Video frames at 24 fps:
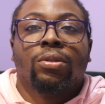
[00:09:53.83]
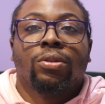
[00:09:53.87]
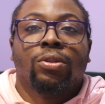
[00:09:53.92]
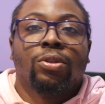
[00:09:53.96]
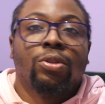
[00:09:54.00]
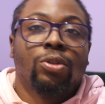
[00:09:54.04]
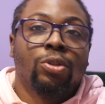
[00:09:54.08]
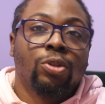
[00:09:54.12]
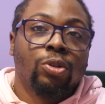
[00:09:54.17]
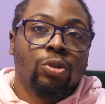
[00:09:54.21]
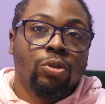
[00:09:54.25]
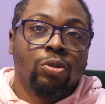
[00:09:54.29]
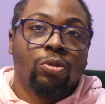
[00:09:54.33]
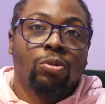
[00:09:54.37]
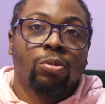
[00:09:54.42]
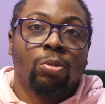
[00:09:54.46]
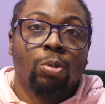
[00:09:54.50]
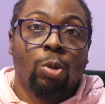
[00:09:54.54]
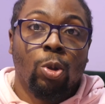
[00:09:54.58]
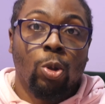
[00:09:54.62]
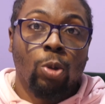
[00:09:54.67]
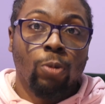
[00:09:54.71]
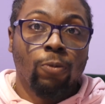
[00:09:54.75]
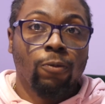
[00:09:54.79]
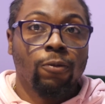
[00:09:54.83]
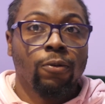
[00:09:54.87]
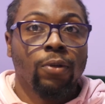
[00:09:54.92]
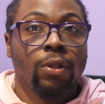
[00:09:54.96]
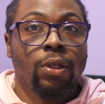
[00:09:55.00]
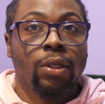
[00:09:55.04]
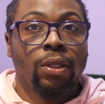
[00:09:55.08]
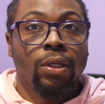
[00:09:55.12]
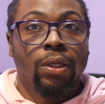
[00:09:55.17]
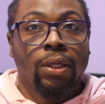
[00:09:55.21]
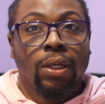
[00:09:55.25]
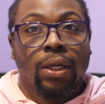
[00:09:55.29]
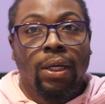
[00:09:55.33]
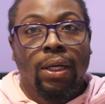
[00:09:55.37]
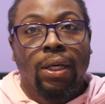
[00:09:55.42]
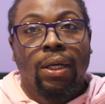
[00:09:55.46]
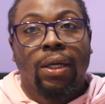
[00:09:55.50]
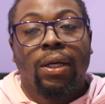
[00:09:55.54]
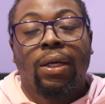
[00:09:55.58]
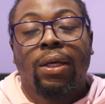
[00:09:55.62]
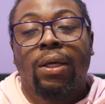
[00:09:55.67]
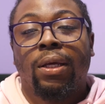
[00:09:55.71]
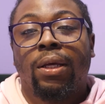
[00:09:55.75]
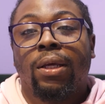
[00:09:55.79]
And so hopefully
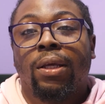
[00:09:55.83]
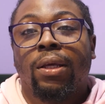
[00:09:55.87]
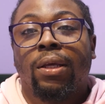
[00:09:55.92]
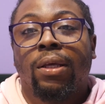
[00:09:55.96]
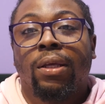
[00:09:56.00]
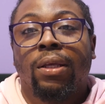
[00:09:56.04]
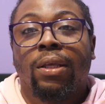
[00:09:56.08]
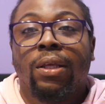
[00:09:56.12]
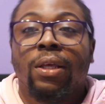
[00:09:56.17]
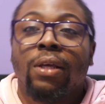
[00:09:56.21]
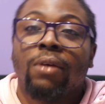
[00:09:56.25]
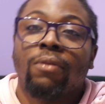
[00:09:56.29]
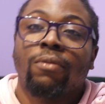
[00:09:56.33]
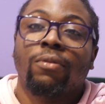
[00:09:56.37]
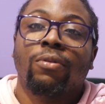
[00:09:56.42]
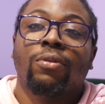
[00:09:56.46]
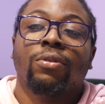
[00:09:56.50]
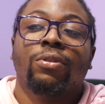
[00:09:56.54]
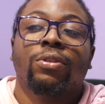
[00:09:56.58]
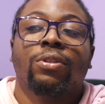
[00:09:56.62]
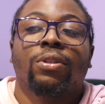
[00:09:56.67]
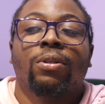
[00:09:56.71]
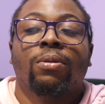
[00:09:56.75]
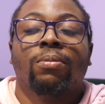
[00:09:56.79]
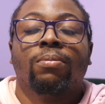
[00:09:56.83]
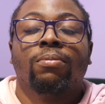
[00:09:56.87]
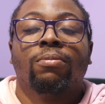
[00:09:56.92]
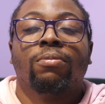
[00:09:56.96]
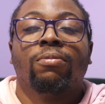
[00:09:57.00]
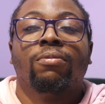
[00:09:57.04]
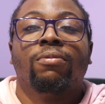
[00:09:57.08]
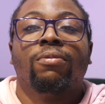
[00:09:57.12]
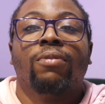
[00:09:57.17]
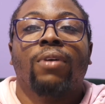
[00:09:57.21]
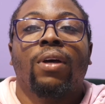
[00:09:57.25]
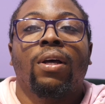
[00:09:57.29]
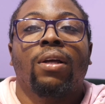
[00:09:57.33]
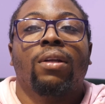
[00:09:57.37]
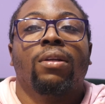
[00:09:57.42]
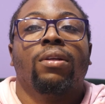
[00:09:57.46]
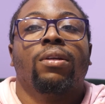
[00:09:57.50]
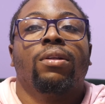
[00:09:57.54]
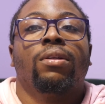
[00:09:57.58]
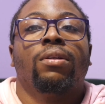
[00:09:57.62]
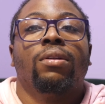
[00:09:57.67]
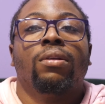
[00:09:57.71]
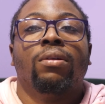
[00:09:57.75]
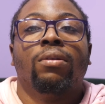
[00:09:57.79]
I gave you some
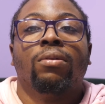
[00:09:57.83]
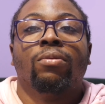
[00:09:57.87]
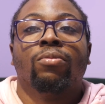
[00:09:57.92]
valid